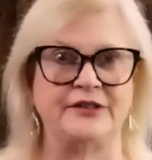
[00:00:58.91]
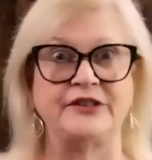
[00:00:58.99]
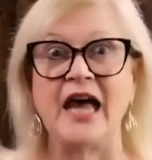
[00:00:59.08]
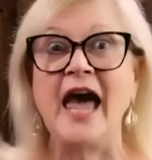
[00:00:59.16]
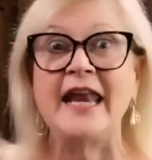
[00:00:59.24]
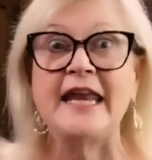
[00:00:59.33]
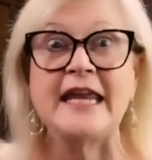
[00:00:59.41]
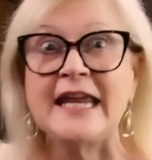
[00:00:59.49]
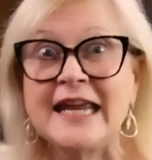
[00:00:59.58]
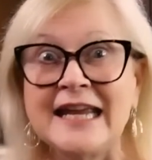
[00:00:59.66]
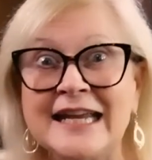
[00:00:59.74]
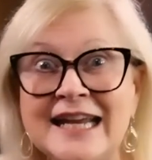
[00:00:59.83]

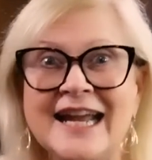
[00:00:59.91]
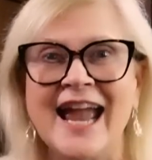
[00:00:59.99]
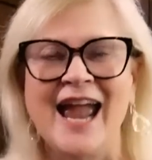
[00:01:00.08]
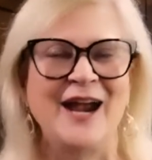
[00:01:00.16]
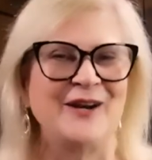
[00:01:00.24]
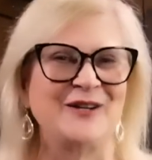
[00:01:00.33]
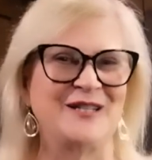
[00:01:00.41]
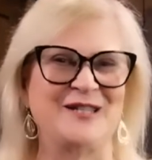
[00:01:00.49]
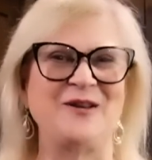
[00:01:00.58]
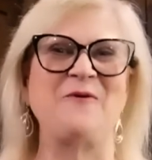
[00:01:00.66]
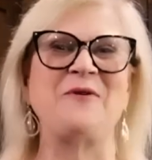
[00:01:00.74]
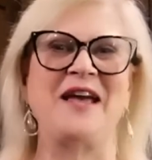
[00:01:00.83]
sunny
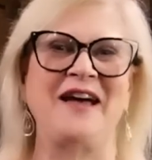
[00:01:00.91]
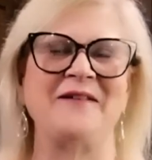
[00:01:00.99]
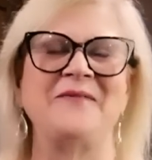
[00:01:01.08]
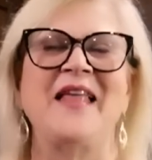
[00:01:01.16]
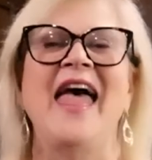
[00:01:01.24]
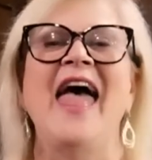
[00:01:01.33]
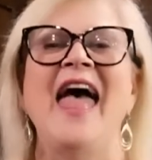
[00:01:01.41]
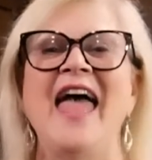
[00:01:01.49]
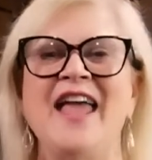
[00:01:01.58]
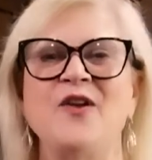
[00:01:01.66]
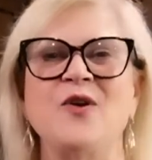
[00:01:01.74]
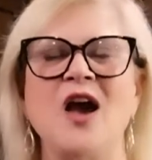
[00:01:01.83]
Arizona. Hey you